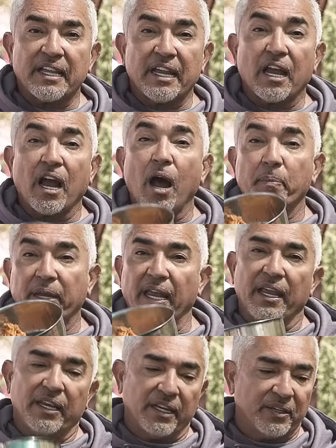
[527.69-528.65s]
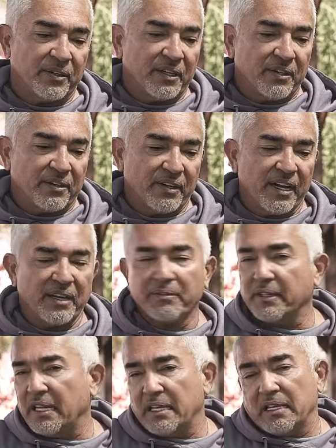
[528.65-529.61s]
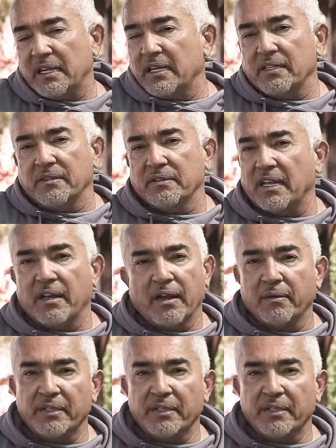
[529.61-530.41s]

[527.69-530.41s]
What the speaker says: cupcake, right? I'm